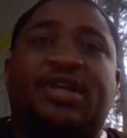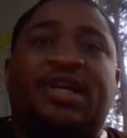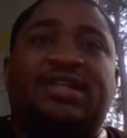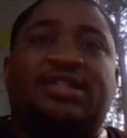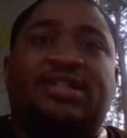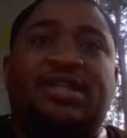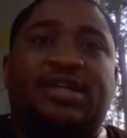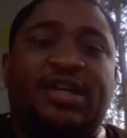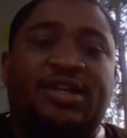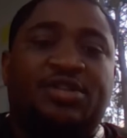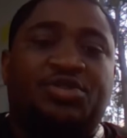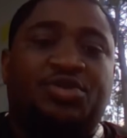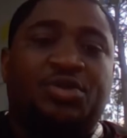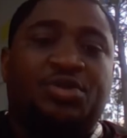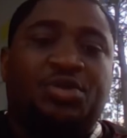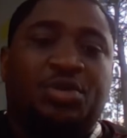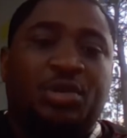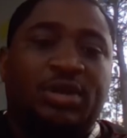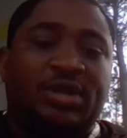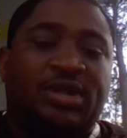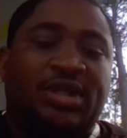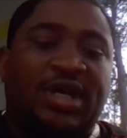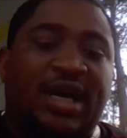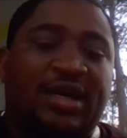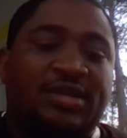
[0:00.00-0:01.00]
That's an extra
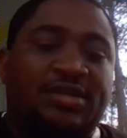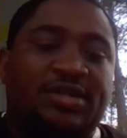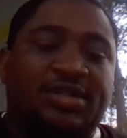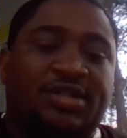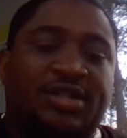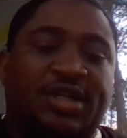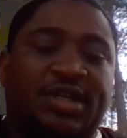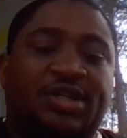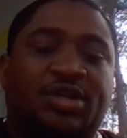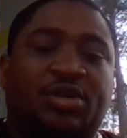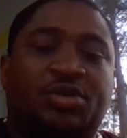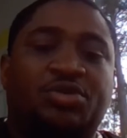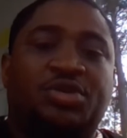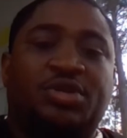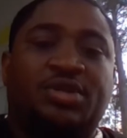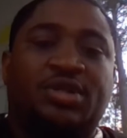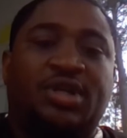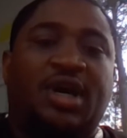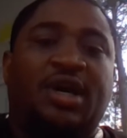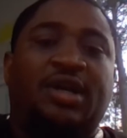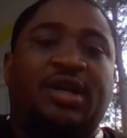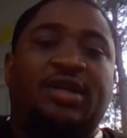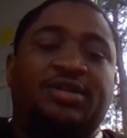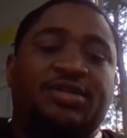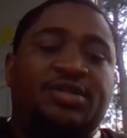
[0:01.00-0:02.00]

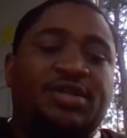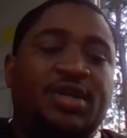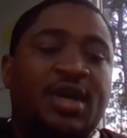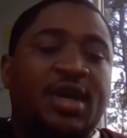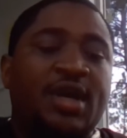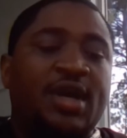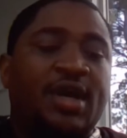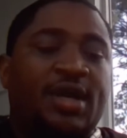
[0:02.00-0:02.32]
$3,600.